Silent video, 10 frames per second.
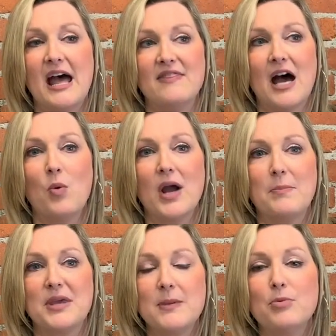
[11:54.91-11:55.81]
And that way,
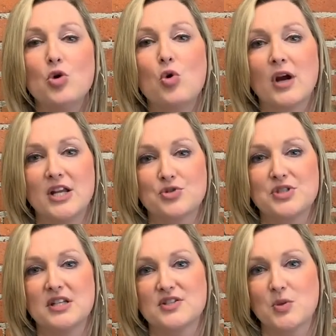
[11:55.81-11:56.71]
people who are
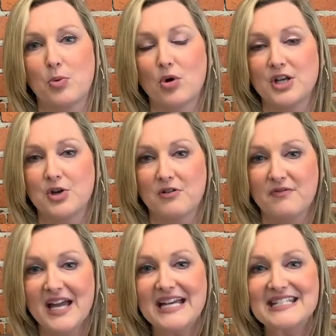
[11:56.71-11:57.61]
interested in supporting your
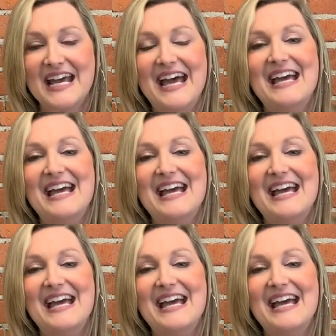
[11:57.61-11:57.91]
event